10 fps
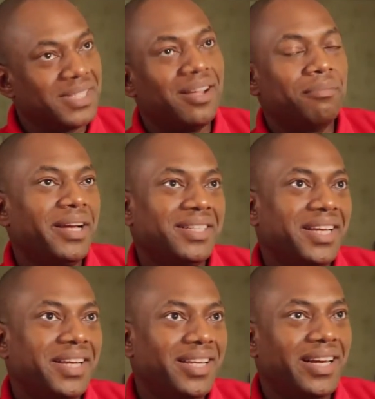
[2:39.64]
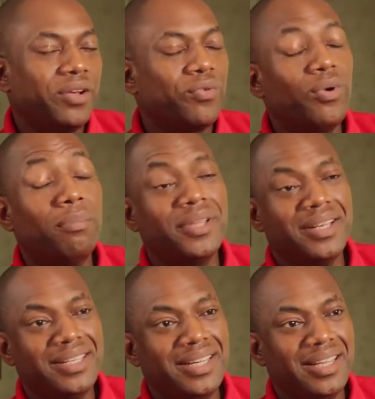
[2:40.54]
me start by saying that I grew
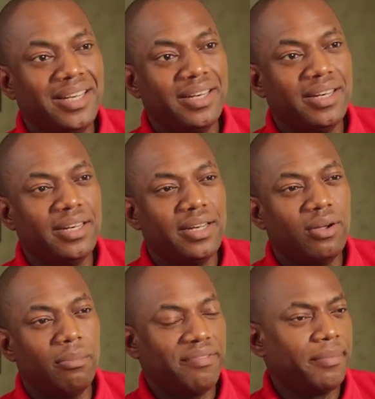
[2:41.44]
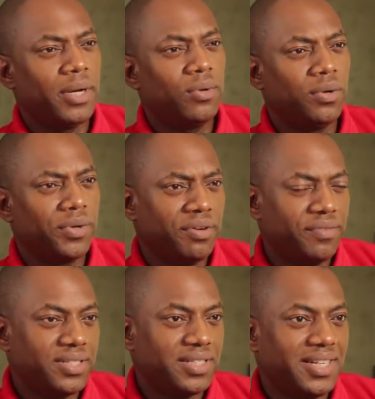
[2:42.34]
up in Obafemi Awolowo
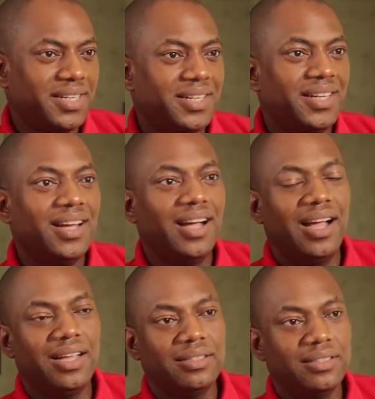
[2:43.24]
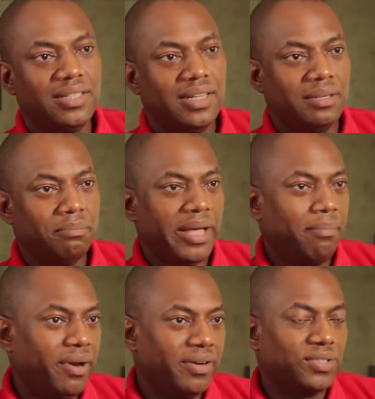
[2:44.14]
University, and
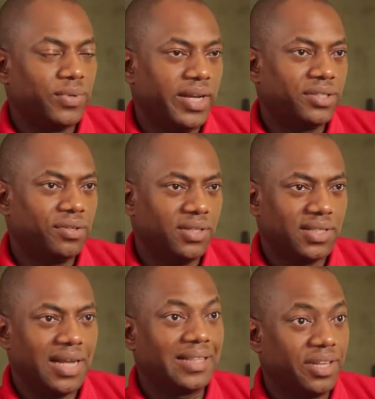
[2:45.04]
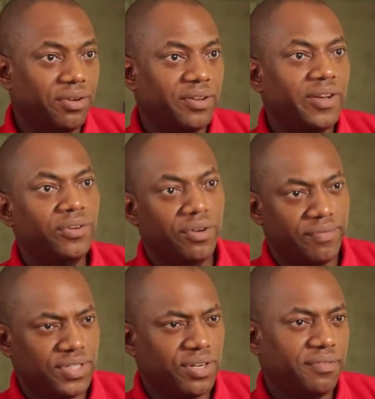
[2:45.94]
my parents were lecturers at the
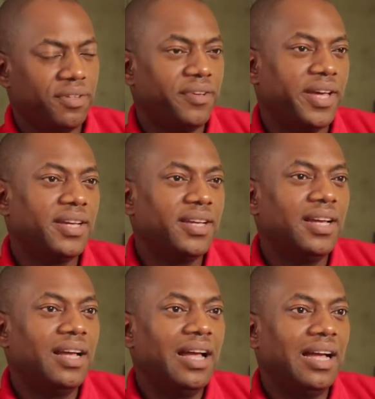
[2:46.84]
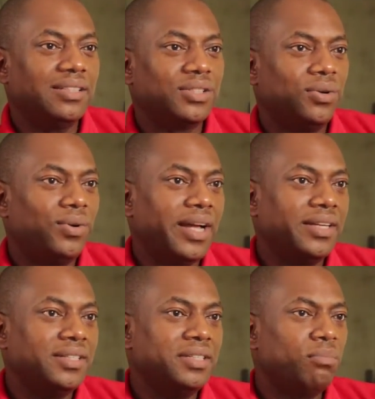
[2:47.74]
University of Ife. And so
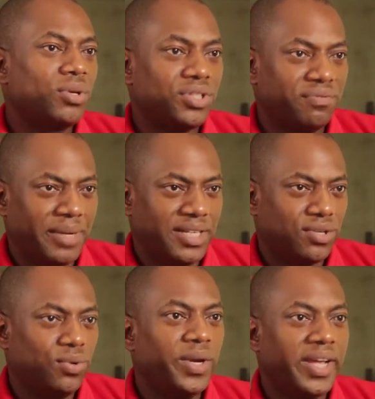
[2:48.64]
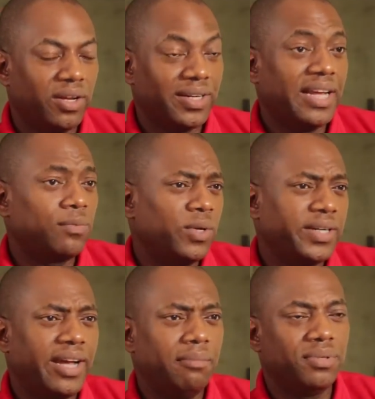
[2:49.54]
I did much of my schooling on that
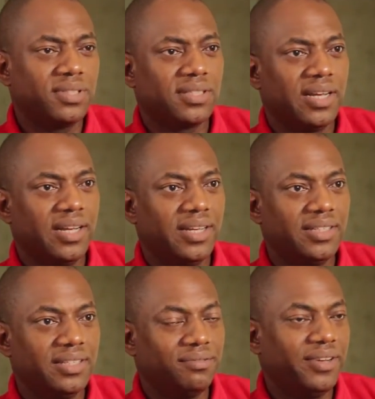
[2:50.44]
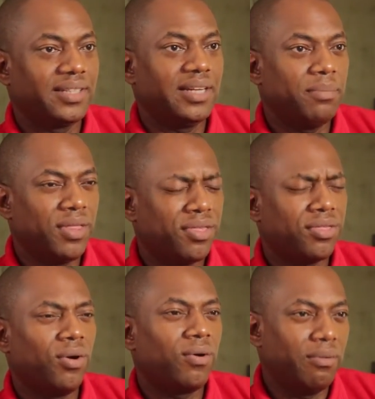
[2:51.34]
one campus. In fact, I'm a
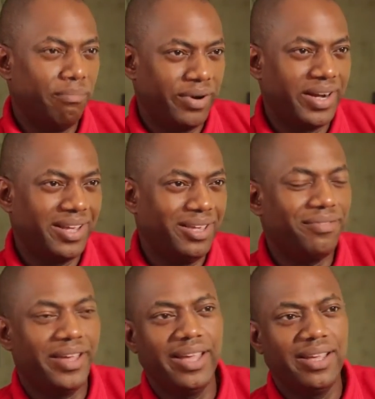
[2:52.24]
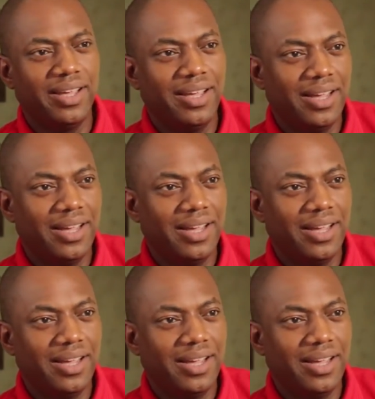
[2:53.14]
thoroughbred Ife